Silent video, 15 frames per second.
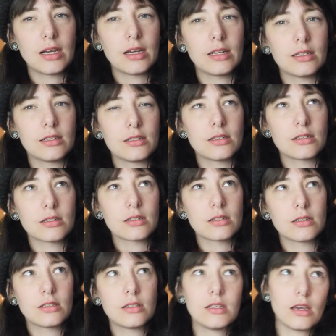and
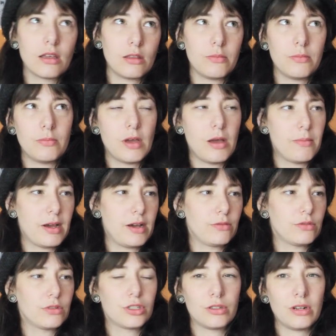the other
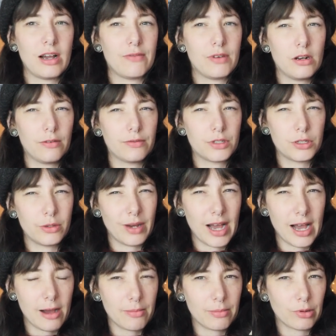amount, she'll have enough to do a
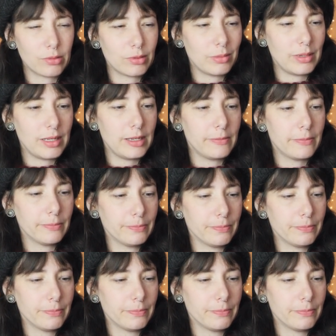hat probably.